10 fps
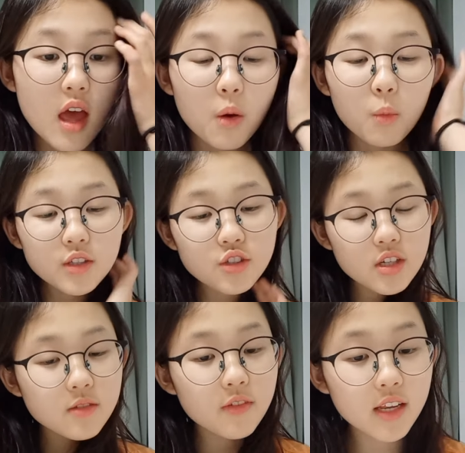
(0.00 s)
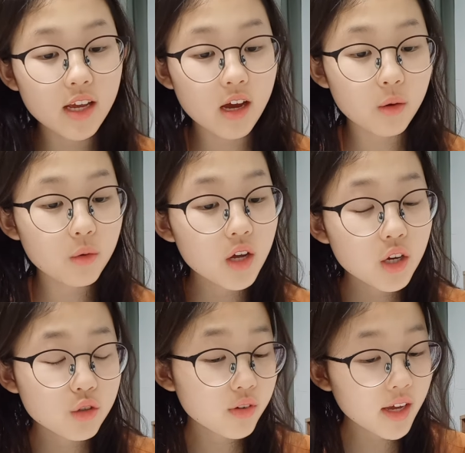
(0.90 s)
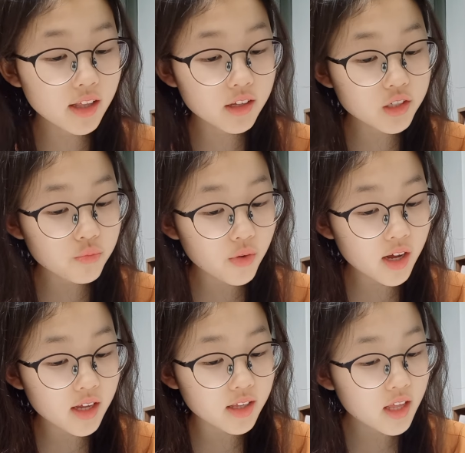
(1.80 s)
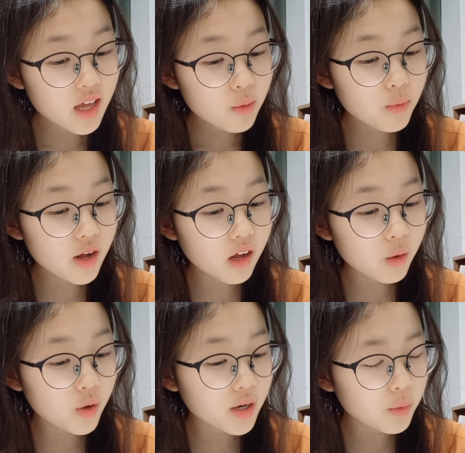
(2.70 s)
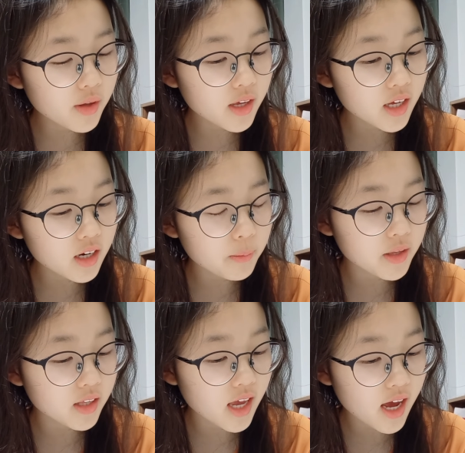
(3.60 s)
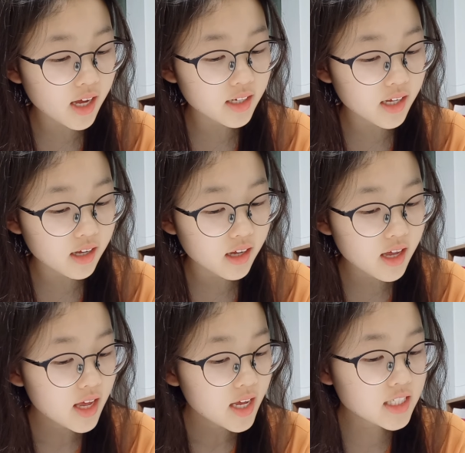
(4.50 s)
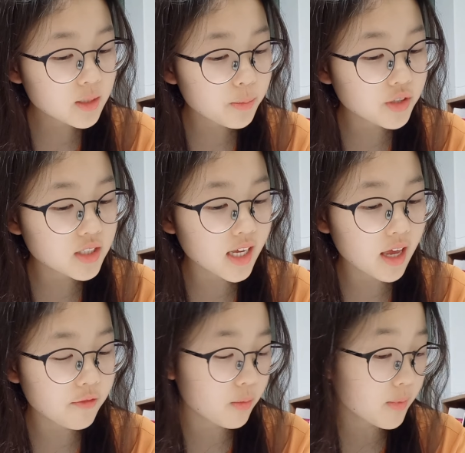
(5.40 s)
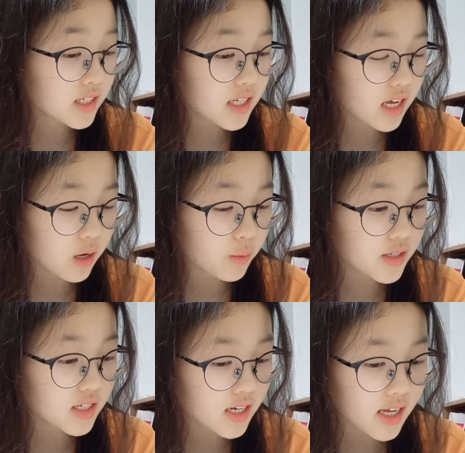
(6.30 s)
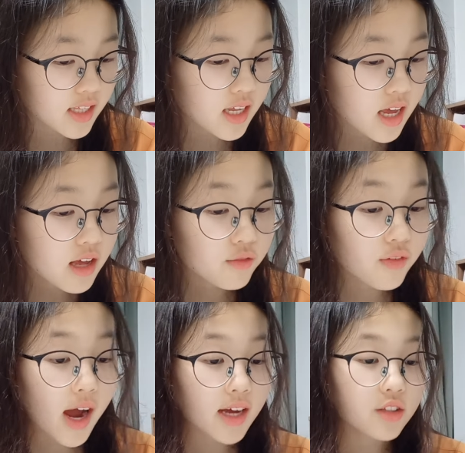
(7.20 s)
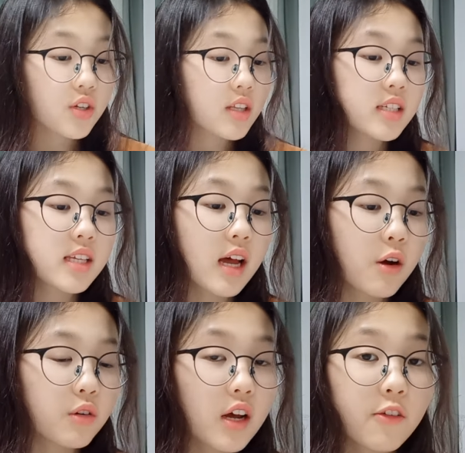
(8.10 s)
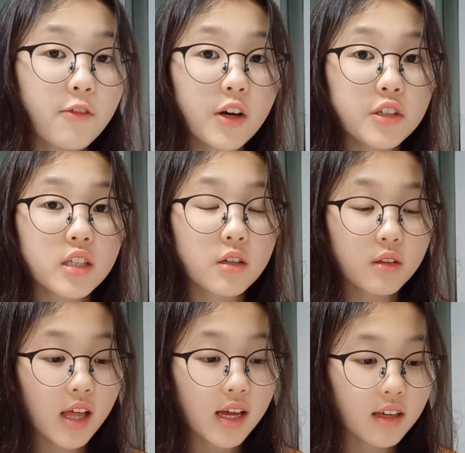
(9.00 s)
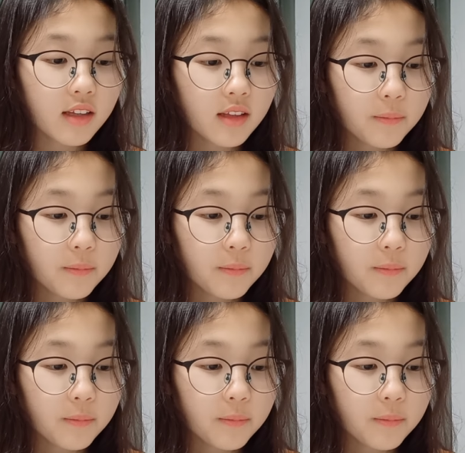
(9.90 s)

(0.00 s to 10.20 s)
Watch this video. Great, looks fun. Well, why don't we hit a piñata? It's a birthday game from Mexico, isn't it? Right, check this out. I found it online.